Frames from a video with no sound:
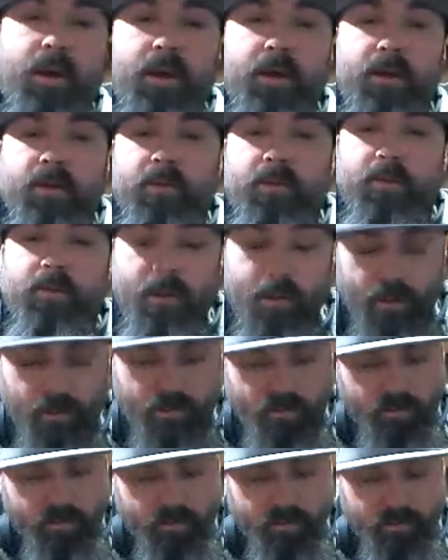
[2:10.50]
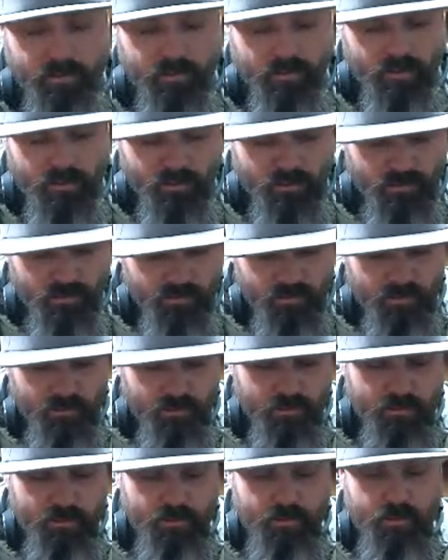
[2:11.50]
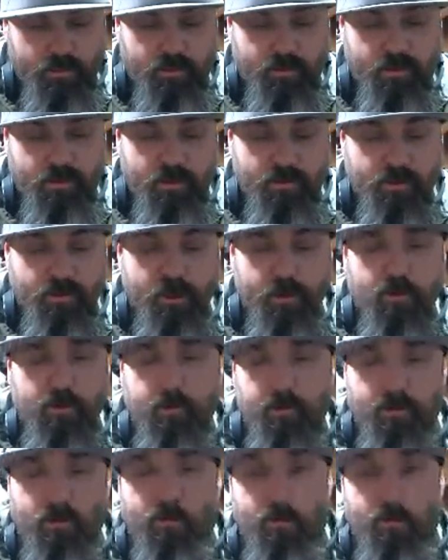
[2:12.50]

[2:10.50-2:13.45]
I don't know what that was. Here's the